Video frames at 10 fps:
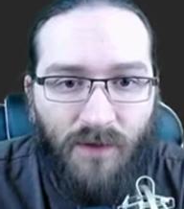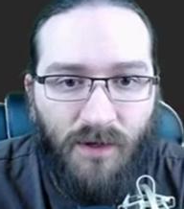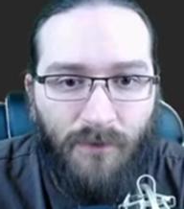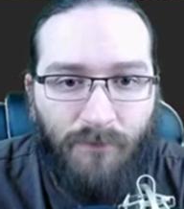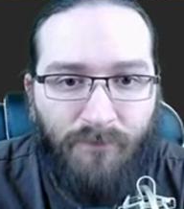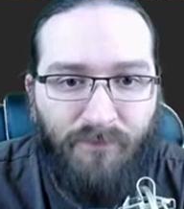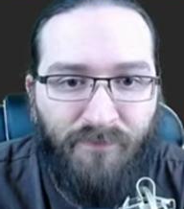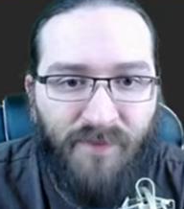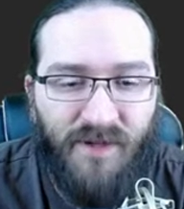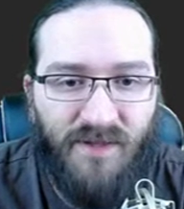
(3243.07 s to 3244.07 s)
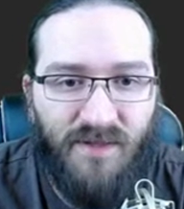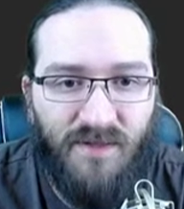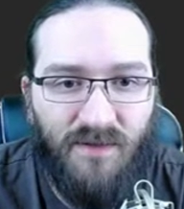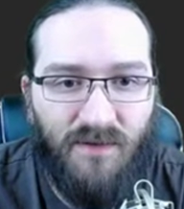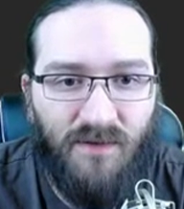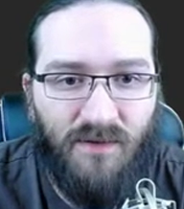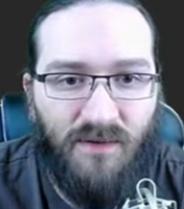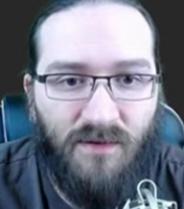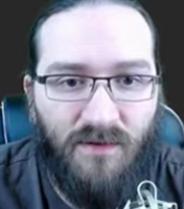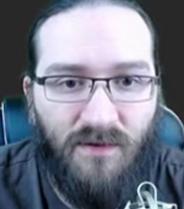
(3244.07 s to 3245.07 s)
we're gonna bit
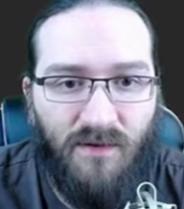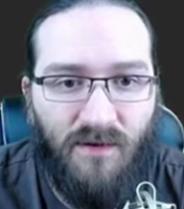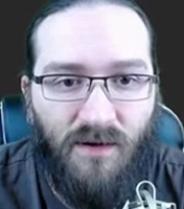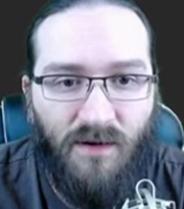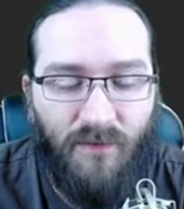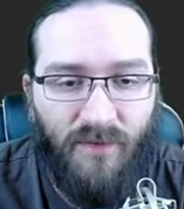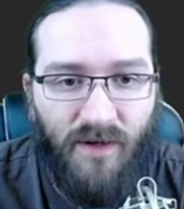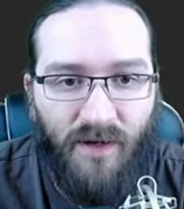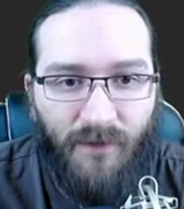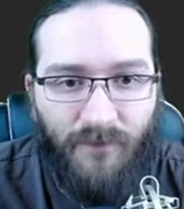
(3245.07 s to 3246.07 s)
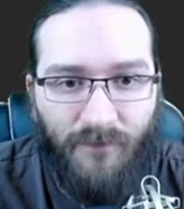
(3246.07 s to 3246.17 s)
column ready.